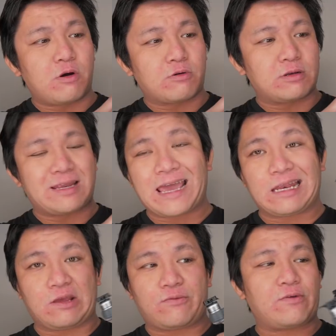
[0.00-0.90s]
broken
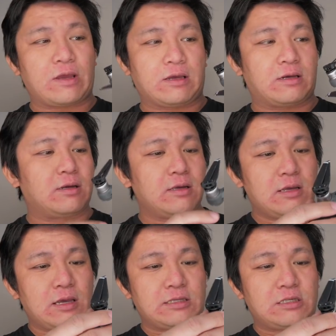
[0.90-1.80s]
anything.
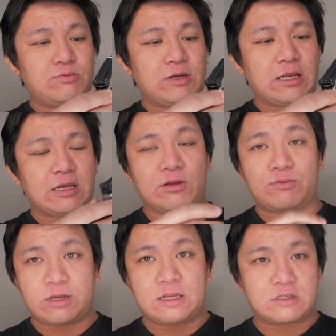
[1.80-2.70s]
It's
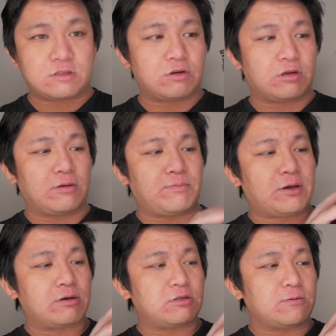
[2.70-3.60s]
really sturdy
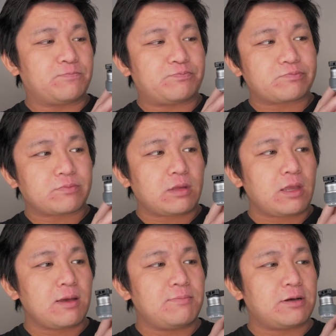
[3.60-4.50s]
build.
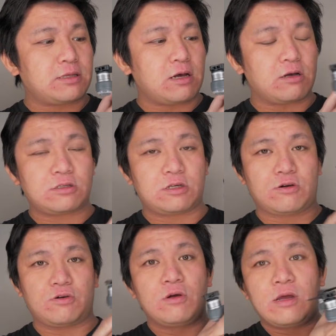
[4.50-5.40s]
But
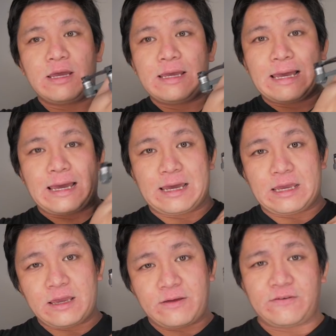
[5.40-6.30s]
also
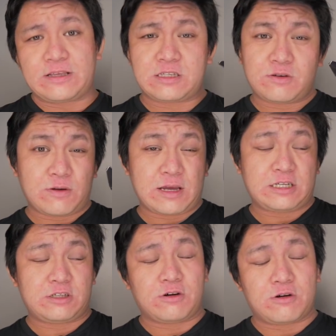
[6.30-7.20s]
if it's
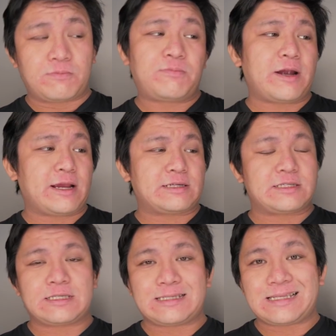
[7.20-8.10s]
crash or
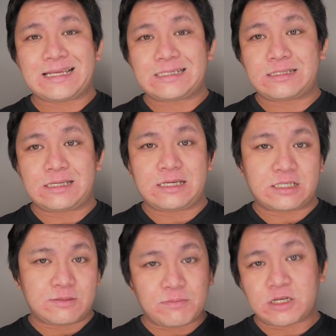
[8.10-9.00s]
breaks, this
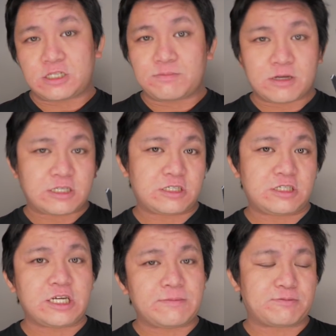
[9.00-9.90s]
is much
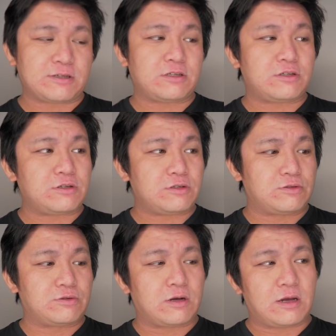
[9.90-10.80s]
cheaper
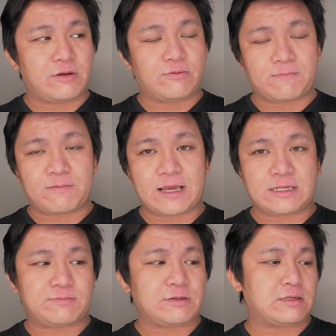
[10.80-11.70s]
to
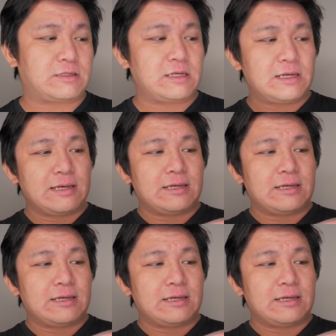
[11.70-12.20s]
replace, because